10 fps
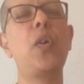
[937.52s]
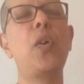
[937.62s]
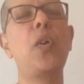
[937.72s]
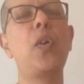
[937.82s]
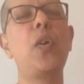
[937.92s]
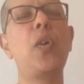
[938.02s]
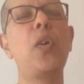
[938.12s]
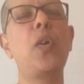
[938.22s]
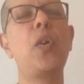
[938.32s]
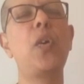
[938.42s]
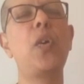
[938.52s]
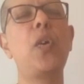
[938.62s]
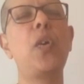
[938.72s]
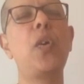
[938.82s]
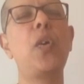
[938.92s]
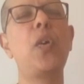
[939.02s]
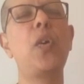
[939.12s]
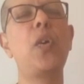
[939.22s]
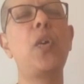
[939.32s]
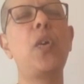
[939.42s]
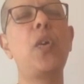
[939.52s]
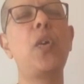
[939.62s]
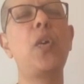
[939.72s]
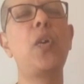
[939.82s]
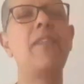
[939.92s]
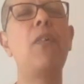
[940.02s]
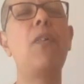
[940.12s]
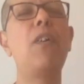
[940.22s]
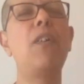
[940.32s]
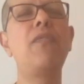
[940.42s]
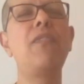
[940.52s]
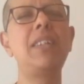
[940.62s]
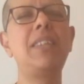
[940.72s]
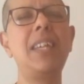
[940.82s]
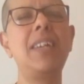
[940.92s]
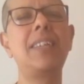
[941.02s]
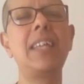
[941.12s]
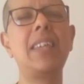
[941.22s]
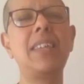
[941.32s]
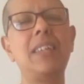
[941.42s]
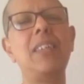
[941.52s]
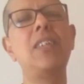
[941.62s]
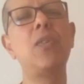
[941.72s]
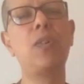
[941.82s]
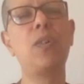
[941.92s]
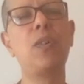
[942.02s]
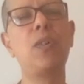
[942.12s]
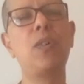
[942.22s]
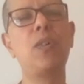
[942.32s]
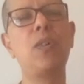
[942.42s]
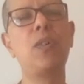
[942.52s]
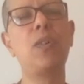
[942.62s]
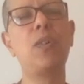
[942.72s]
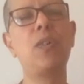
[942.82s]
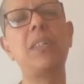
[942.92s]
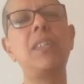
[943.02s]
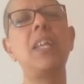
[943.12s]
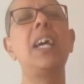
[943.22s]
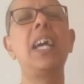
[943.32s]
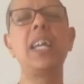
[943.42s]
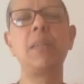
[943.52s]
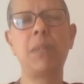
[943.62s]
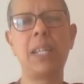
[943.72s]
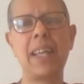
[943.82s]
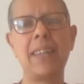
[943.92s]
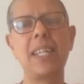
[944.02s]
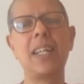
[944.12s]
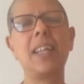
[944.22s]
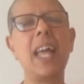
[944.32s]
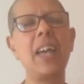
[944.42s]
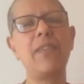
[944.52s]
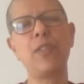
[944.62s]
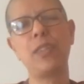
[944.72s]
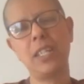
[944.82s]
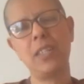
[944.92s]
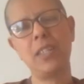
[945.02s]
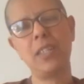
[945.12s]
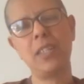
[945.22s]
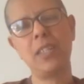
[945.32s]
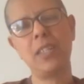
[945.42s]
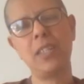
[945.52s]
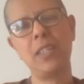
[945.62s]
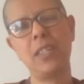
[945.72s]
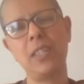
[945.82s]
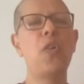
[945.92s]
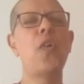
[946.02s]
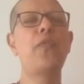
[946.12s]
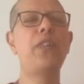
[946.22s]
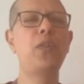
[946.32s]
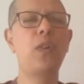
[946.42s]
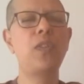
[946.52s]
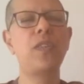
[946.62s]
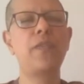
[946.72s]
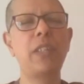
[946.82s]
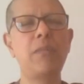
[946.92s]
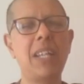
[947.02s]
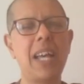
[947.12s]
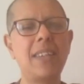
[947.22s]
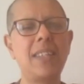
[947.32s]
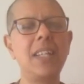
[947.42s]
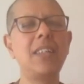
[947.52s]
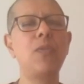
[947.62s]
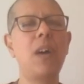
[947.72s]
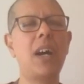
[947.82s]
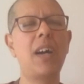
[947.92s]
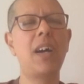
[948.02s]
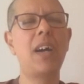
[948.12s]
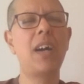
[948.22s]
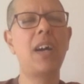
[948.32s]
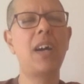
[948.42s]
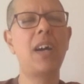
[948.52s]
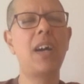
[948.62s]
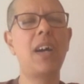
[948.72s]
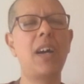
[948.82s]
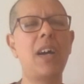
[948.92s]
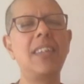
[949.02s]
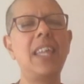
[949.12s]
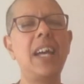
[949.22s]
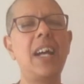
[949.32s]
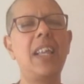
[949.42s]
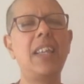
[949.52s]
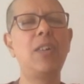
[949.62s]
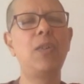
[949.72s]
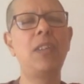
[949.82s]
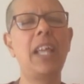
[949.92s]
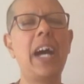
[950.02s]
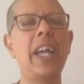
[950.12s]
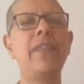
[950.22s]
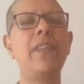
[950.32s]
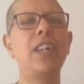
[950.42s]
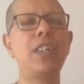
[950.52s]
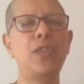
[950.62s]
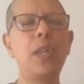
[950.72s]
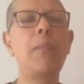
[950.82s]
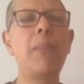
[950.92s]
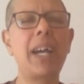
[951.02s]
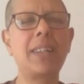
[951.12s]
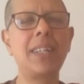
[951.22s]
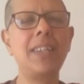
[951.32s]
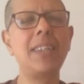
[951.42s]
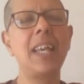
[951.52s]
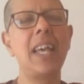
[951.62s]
and arranging your life to have all of these things. And this is also sometimes happens in monastic life. So these suttas are often also for the monastics who have dedicated their whole life to the practice.